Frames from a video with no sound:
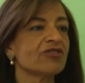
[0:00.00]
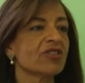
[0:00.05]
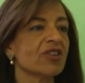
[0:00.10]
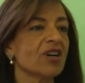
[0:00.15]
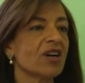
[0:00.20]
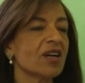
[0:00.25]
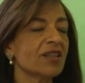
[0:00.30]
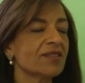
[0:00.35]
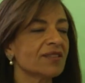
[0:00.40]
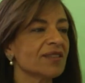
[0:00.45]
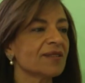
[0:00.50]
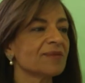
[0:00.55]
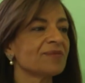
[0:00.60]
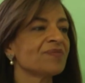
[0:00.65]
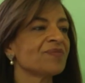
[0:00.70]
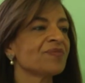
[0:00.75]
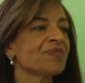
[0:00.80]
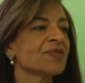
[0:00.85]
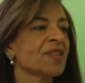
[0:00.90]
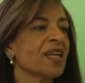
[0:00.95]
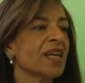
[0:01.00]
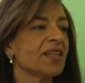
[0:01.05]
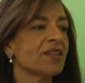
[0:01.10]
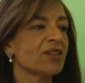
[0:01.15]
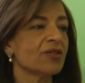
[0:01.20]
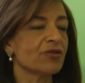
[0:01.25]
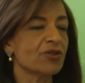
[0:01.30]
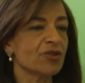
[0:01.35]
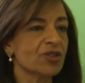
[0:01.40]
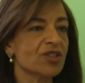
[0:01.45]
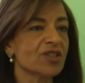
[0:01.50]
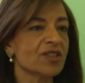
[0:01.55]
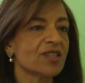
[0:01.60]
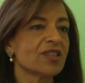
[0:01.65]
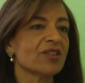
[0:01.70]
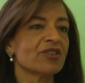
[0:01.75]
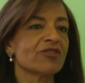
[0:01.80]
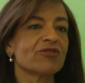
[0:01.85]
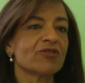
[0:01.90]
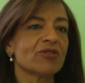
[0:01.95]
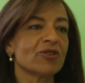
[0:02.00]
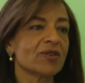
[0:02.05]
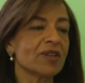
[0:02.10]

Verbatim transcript: thought and diversity of